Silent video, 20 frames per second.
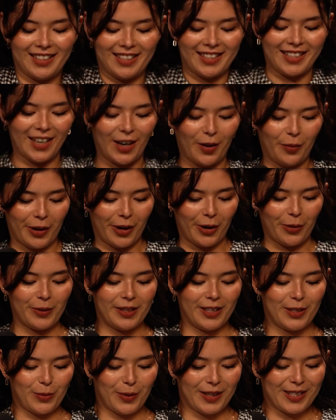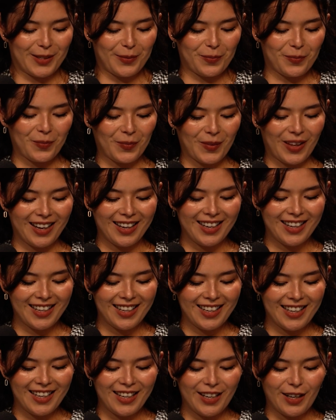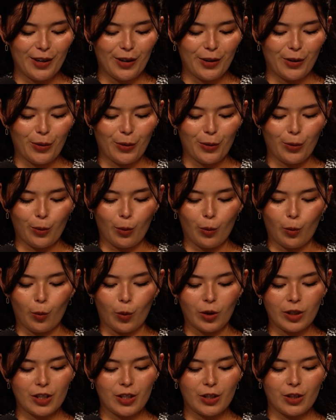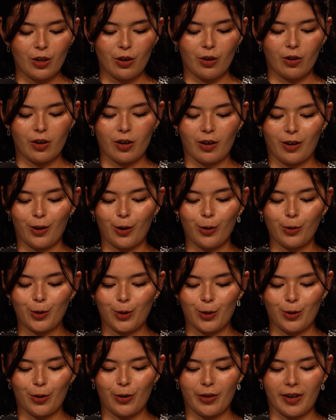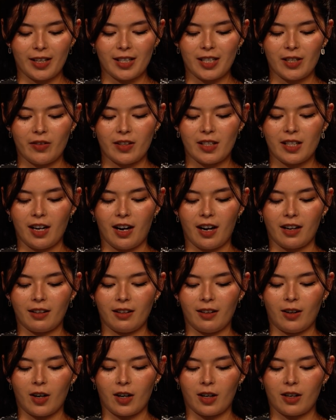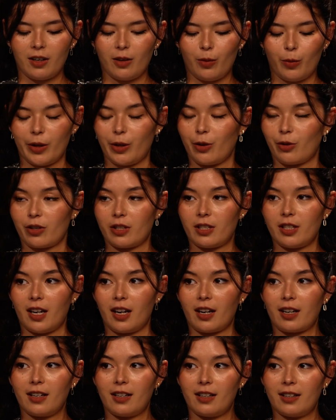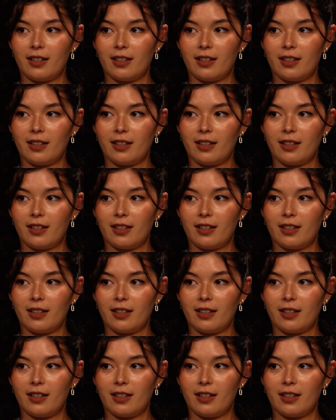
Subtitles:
Let's see how we go with these ones. What's your go-to creativity unlock when you're stuck?